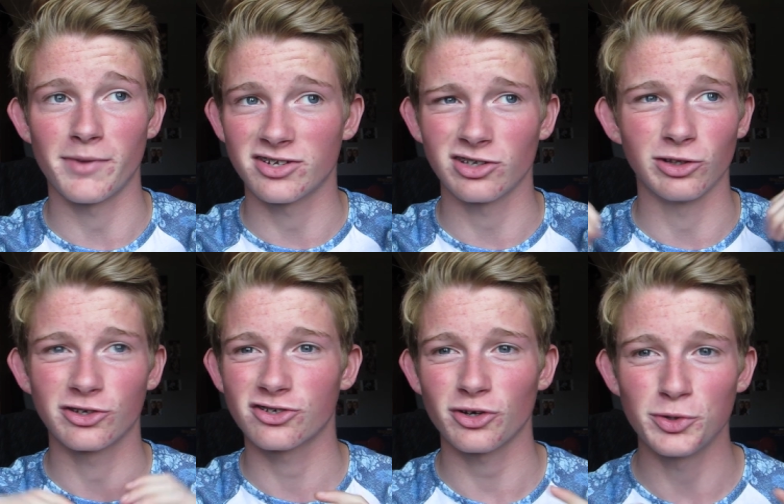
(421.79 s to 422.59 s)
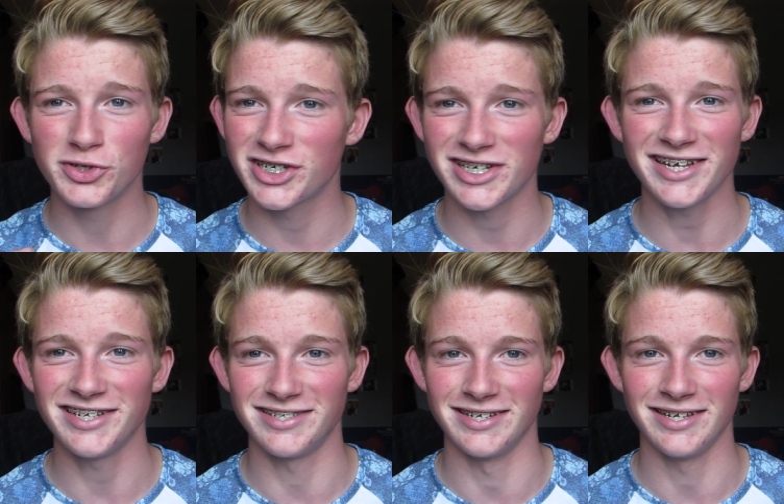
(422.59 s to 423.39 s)
makes it look so
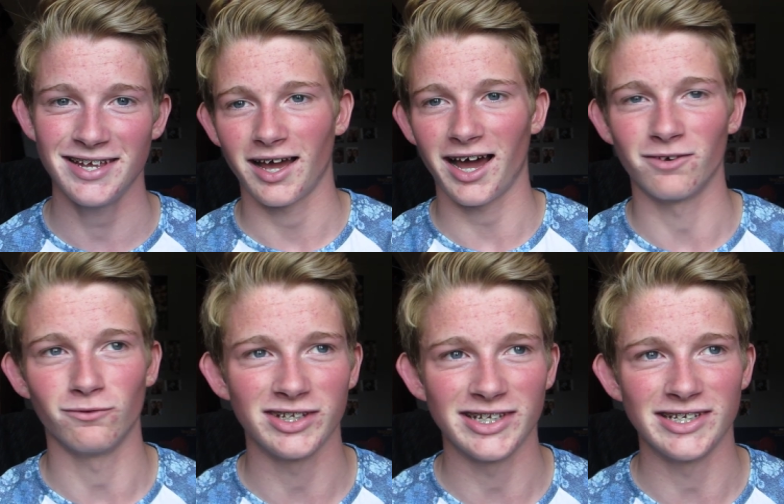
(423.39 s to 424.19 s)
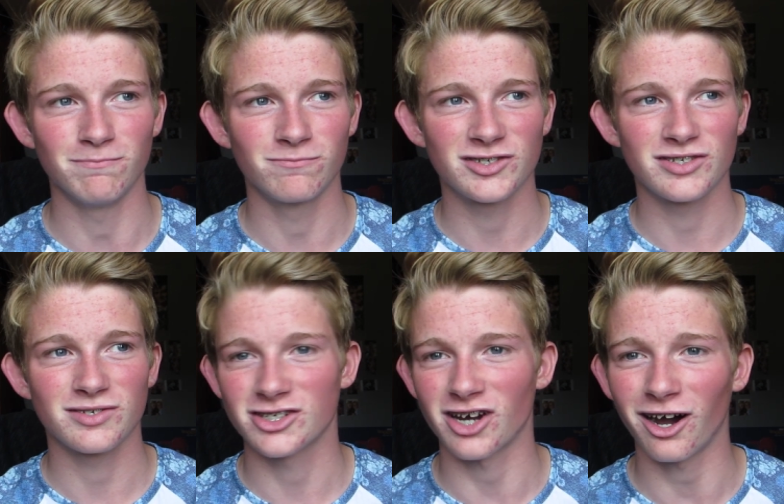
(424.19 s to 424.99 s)
cheesy and really
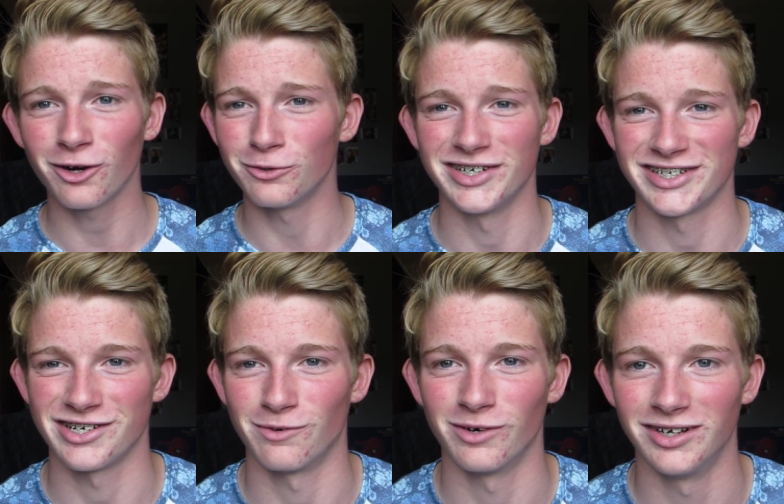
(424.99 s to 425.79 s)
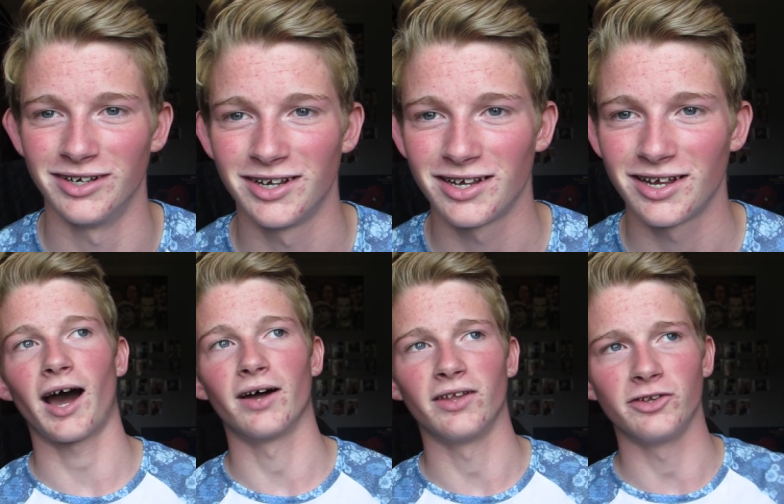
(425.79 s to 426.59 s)
childish in a way.
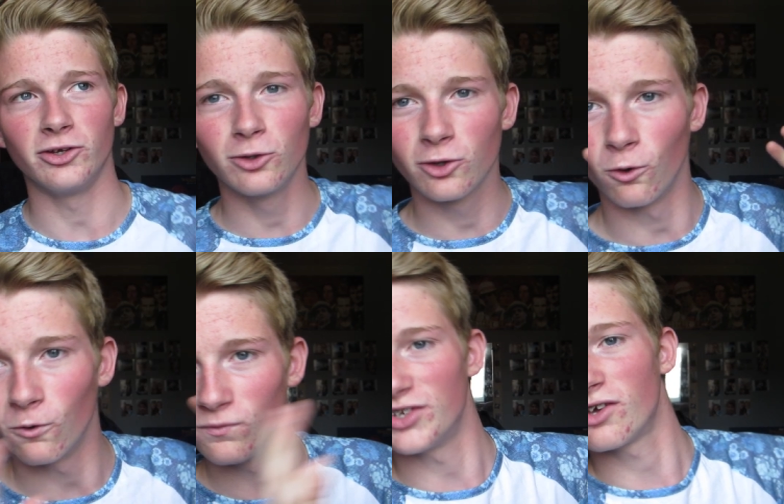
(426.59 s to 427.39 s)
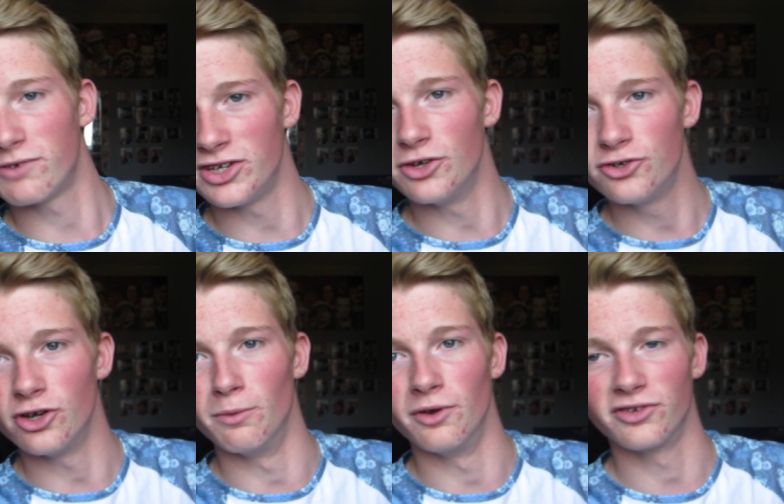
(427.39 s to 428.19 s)
And then you look at all these other
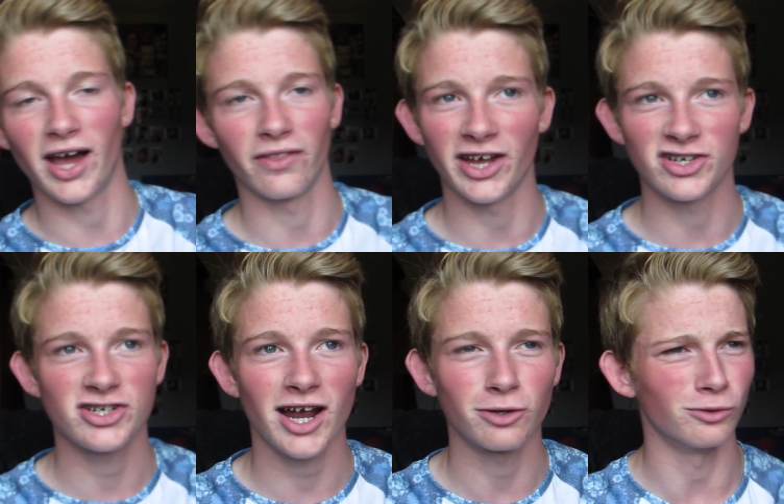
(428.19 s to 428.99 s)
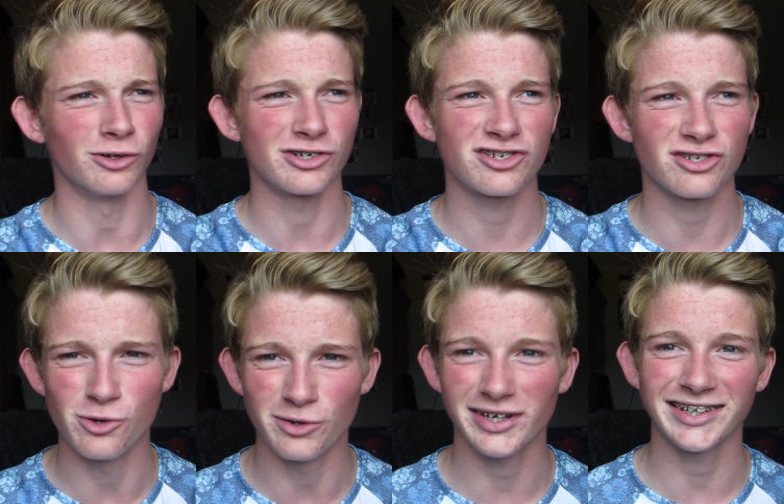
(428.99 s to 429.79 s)
YouTubers and their channel looks
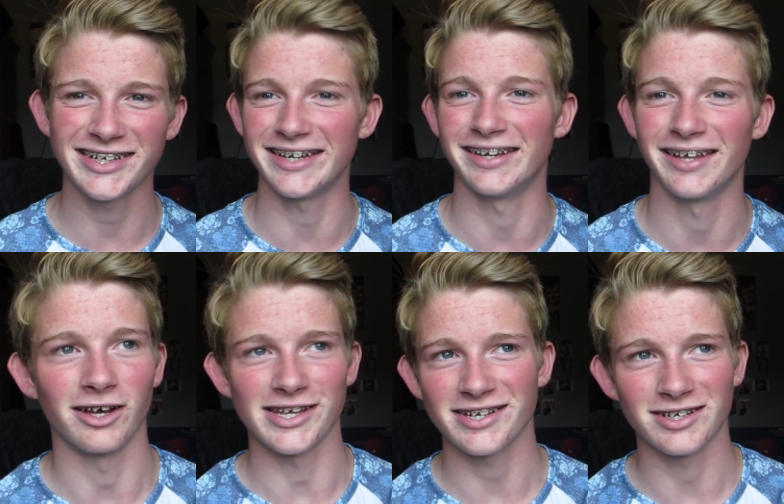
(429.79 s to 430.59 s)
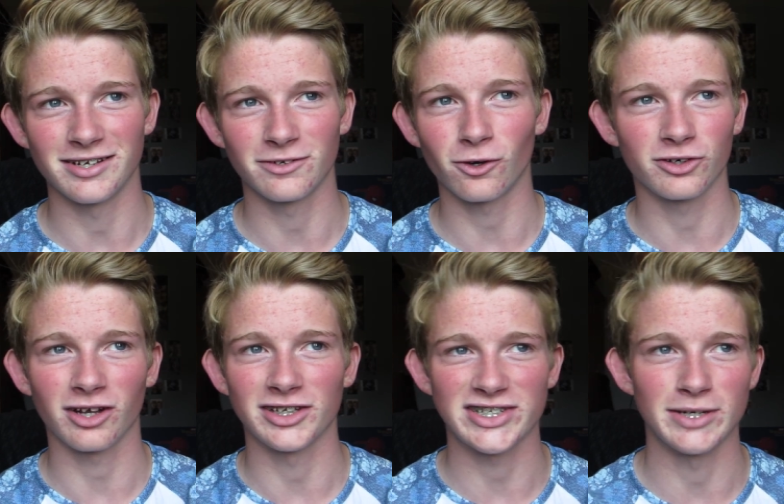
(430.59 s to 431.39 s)
so clean. Like, they got a
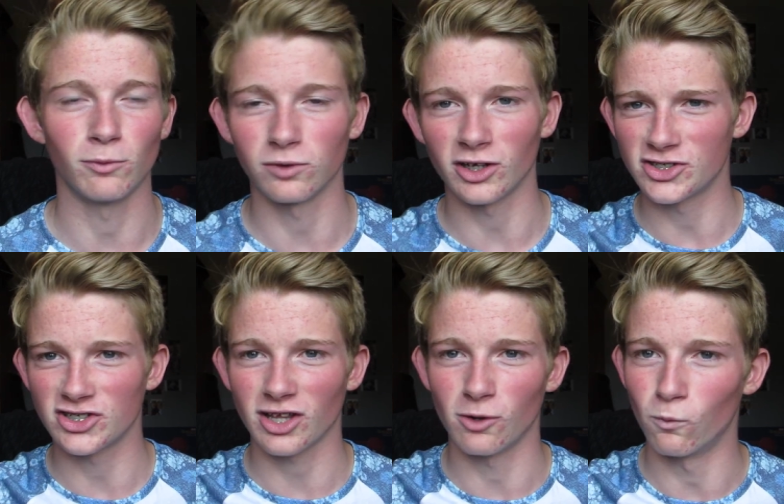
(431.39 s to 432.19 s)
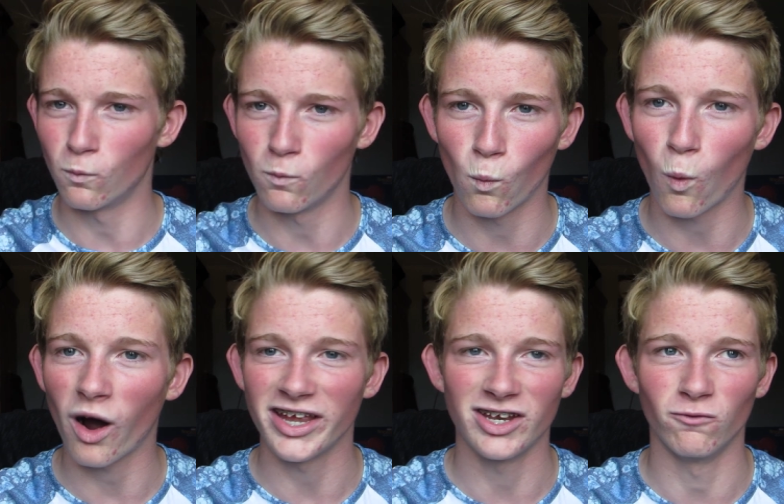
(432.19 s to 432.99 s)
colour scheme of like just like
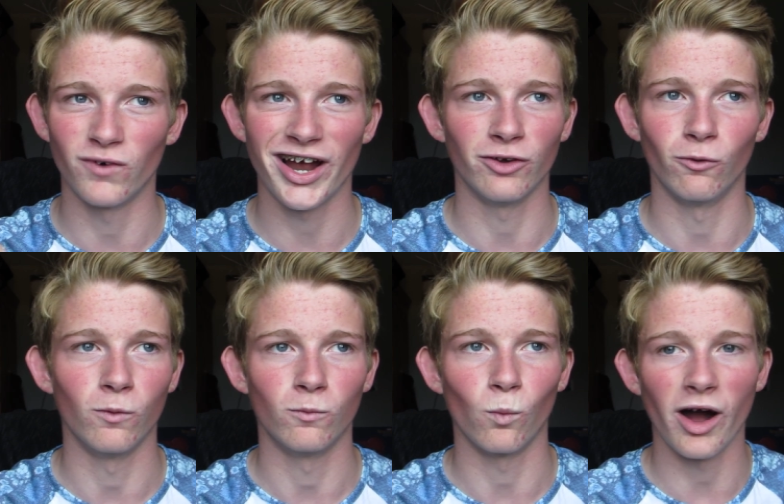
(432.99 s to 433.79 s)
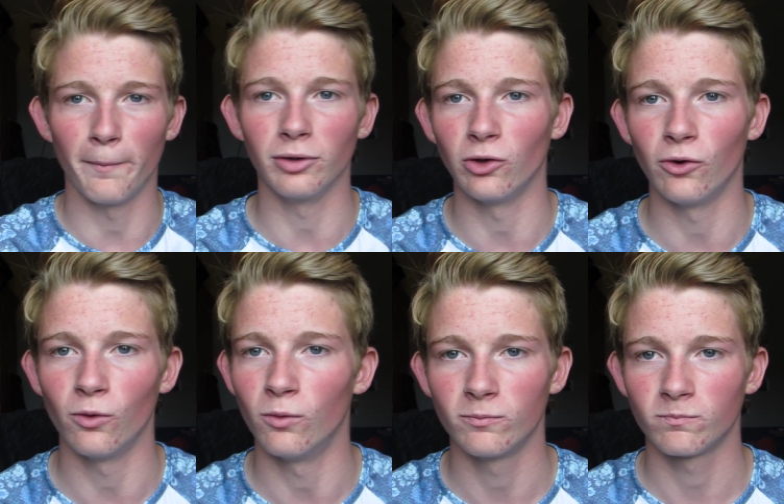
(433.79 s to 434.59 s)
white and red or white and
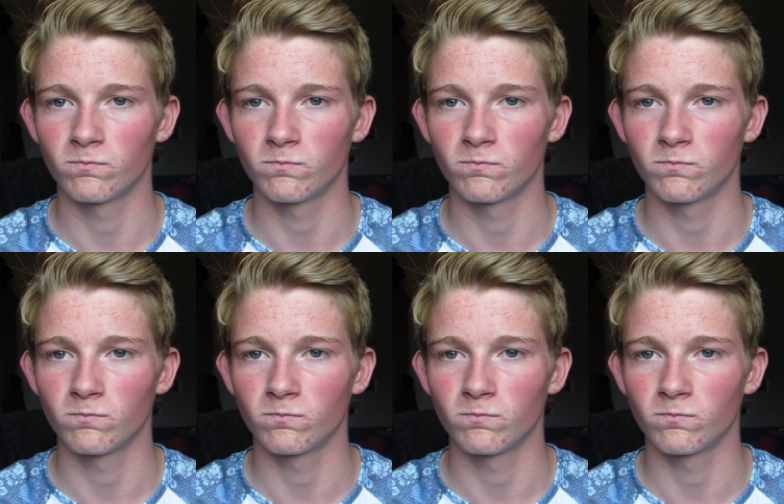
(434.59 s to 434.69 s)
blue